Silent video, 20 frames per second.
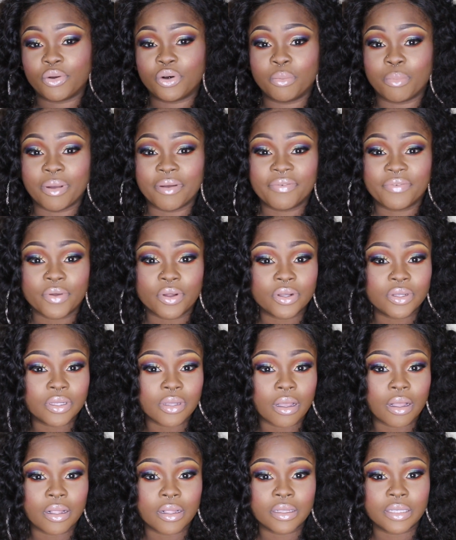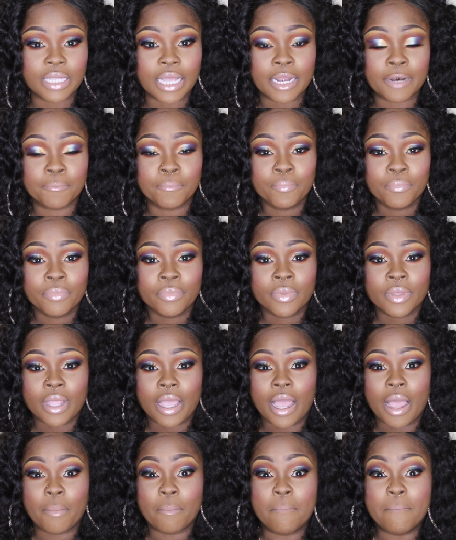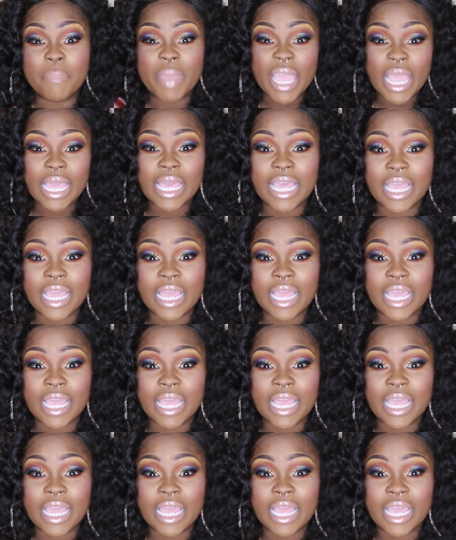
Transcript: I'll remember this in another video. So before I